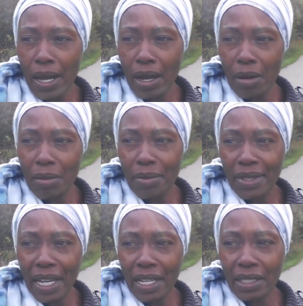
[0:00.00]

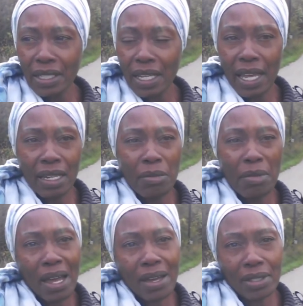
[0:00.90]
that and
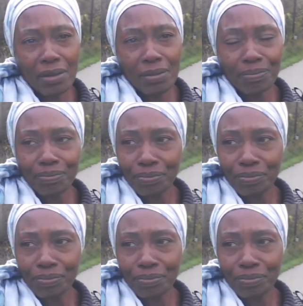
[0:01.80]
in Matthew.